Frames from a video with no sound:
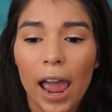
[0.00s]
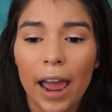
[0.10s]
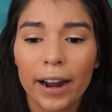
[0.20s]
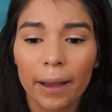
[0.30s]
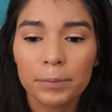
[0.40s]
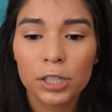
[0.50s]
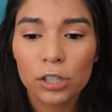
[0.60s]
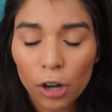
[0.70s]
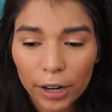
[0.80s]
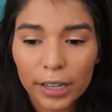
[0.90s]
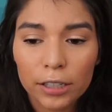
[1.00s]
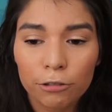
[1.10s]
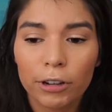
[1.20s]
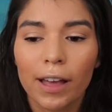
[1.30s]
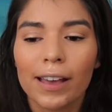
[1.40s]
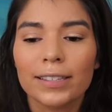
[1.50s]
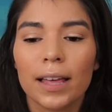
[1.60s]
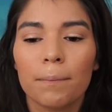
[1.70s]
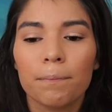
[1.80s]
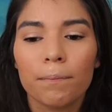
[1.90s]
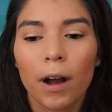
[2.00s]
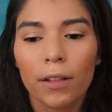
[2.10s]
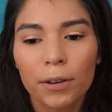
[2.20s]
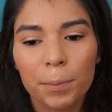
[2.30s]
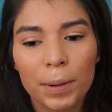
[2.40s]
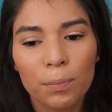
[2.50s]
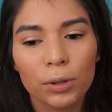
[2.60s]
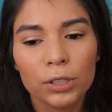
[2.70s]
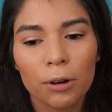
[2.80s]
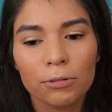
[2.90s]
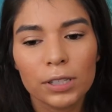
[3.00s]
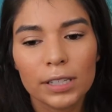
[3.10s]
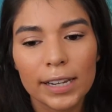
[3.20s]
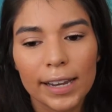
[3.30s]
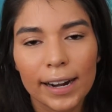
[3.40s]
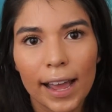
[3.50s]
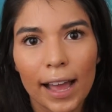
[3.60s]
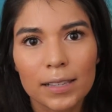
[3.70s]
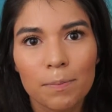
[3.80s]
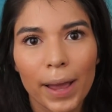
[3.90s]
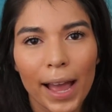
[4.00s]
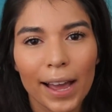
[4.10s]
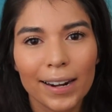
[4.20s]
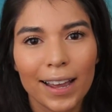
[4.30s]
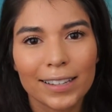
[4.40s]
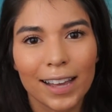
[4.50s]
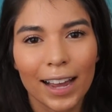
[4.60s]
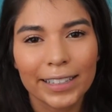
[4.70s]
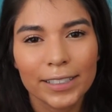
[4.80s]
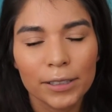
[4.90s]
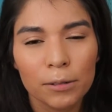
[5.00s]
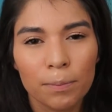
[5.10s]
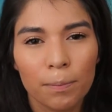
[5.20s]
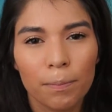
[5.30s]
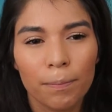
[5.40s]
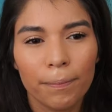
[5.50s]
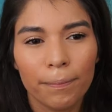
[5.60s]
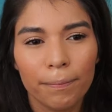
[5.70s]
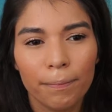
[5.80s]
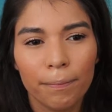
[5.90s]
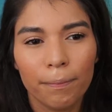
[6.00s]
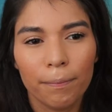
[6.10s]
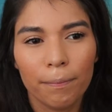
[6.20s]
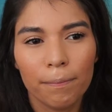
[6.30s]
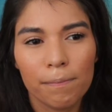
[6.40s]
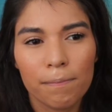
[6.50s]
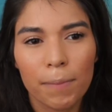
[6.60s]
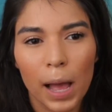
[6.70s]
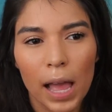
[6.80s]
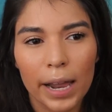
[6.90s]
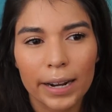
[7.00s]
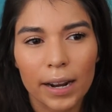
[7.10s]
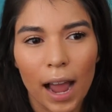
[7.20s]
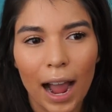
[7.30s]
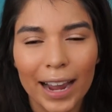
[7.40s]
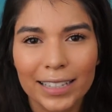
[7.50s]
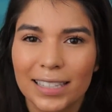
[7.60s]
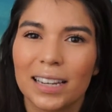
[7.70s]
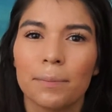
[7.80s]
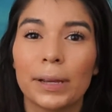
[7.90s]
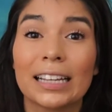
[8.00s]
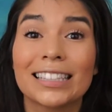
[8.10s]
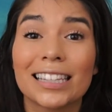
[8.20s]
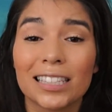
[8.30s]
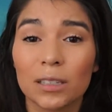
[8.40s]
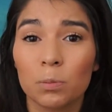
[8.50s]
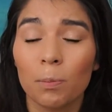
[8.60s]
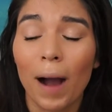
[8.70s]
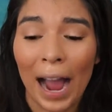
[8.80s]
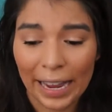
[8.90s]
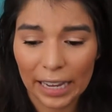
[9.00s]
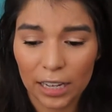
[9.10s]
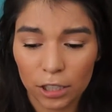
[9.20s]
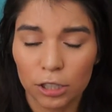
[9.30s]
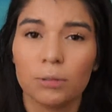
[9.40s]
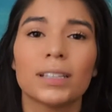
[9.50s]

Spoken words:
And I'm starting to realize that other people don't see it as bad as I do, but I see it because this is my issue.